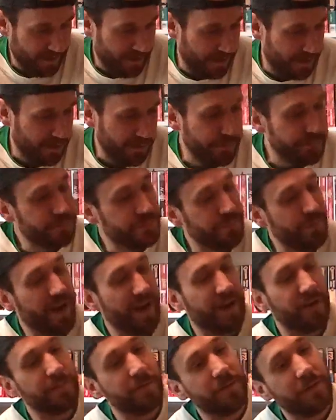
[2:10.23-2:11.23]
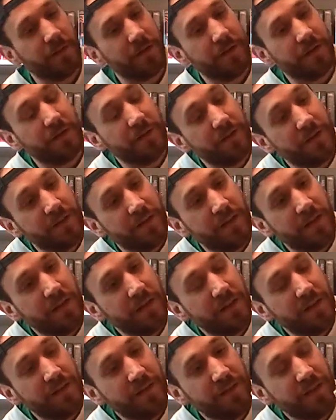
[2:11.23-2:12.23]
a huge fan of
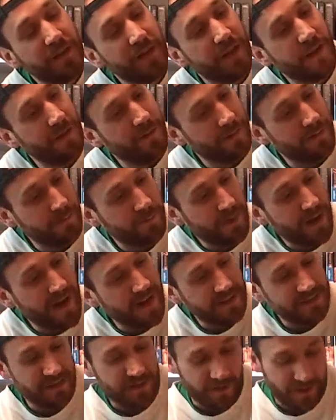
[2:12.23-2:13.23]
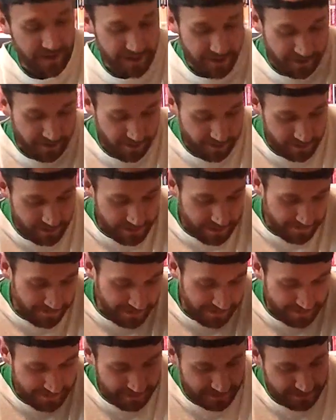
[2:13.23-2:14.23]
the box art here. I
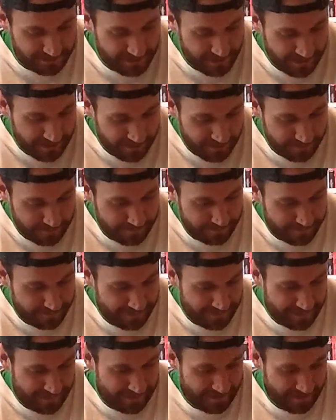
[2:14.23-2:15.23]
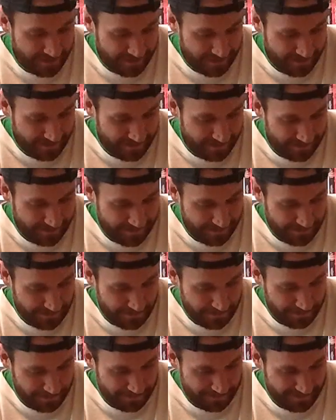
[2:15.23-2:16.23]
mean, it's kind of,
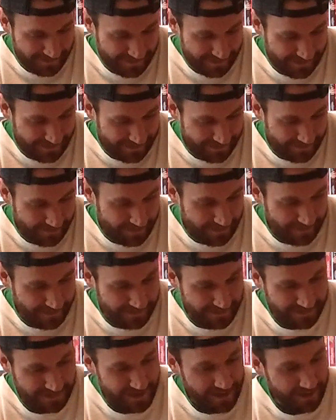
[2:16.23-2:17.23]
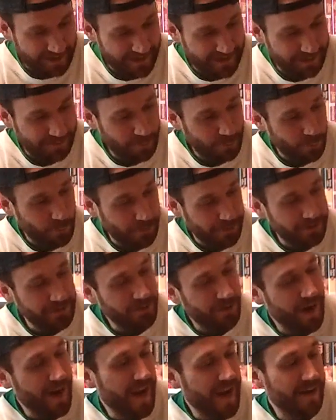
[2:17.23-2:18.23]
it's kind of like wood
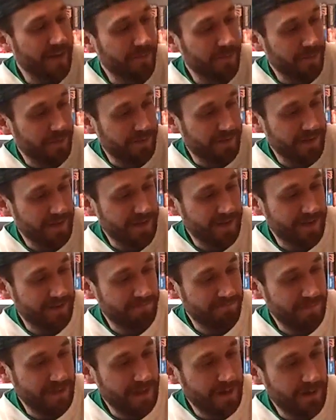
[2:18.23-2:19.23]
grained with the